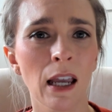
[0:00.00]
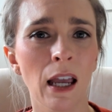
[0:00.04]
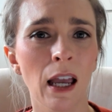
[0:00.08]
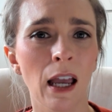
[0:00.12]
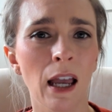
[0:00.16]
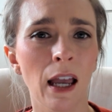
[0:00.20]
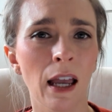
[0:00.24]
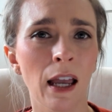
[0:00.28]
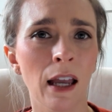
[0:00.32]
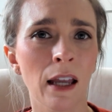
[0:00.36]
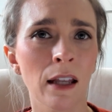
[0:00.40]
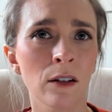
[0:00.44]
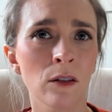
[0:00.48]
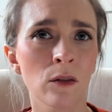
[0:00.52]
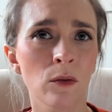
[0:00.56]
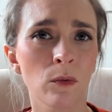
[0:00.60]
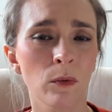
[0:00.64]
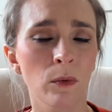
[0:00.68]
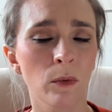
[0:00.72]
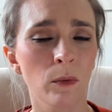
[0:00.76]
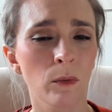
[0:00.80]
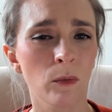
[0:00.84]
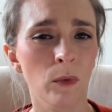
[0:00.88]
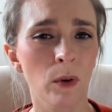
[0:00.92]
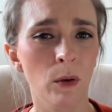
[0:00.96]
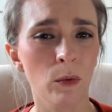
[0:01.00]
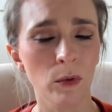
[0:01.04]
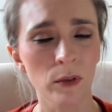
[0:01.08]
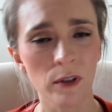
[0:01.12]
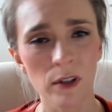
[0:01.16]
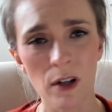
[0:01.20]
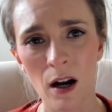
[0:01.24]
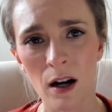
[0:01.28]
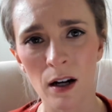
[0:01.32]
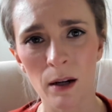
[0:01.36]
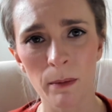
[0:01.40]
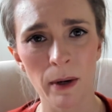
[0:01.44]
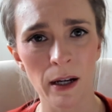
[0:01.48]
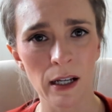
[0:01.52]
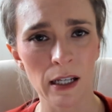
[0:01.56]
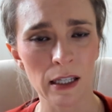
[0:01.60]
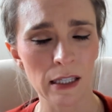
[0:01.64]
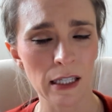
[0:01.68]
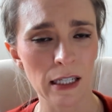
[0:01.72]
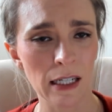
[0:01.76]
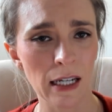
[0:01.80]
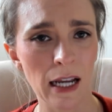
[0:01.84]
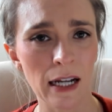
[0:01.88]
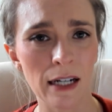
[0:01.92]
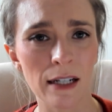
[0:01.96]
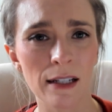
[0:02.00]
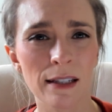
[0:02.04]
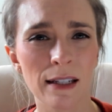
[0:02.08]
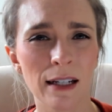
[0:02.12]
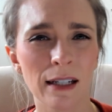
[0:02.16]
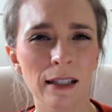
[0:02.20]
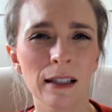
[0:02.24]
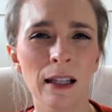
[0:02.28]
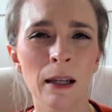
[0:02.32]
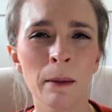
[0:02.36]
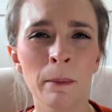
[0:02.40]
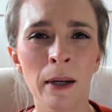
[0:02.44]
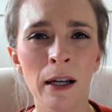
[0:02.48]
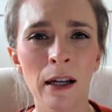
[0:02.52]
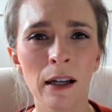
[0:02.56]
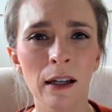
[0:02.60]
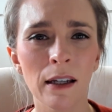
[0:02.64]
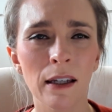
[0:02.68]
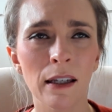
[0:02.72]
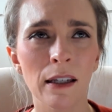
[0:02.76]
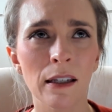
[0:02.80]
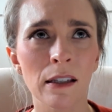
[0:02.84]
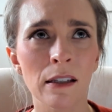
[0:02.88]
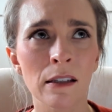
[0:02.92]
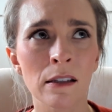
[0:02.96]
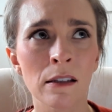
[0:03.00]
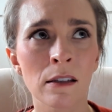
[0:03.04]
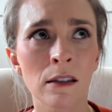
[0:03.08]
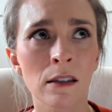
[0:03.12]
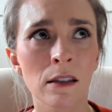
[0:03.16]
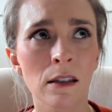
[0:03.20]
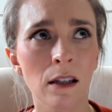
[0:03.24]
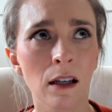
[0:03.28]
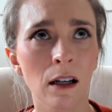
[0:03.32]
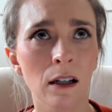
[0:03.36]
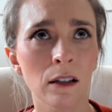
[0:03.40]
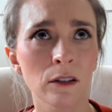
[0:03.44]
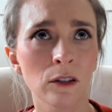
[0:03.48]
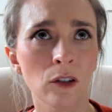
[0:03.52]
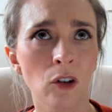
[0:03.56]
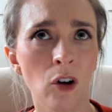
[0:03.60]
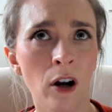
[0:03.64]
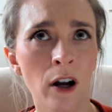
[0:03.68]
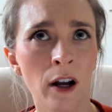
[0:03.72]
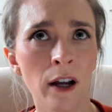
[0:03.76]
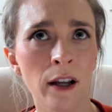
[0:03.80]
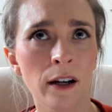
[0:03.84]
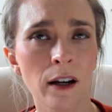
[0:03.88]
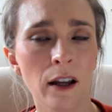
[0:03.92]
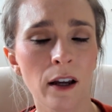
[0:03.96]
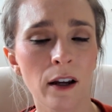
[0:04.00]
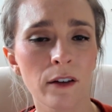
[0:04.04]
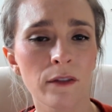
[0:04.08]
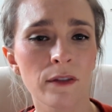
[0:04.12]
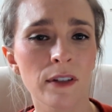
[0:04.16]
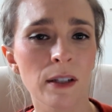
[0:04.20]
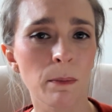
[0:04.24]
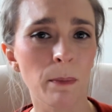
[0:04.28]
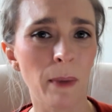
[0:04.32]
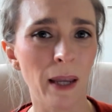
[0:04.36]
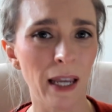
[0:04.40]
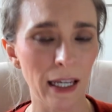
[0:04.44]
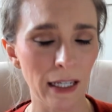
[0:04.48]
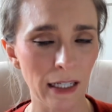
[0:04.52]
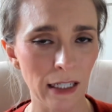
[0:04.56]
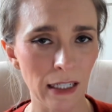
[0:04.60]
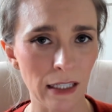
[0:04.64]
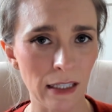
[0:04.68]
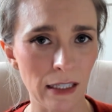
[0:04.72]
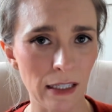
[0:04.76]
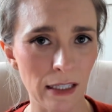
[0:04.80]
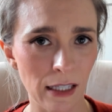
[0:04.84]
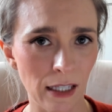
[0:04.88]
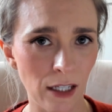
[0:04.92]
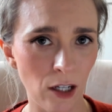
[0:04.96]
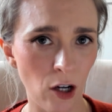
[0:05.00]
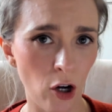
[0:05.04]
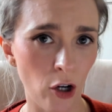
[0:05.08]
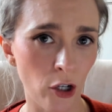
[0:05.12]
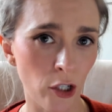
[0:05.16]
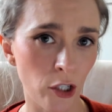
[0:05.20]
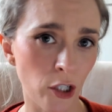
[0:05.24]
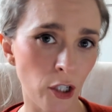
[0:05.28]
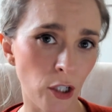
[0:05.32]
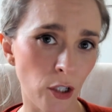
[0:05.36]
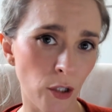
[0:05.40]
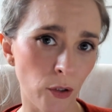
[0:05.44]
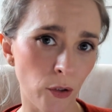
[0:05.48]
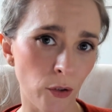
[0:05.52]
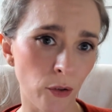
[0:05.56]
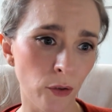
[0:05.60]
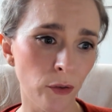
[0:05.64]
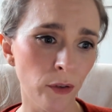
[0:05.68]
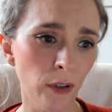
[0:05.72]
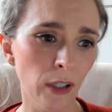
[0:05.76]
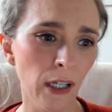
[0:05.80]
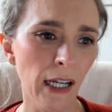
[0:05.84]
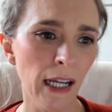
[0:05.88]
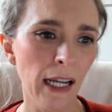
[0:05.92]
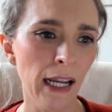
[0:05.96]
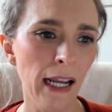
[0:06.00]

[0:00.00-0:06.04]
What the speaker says: And what we'll talk about in the next dilemma is a lot of dependency on you.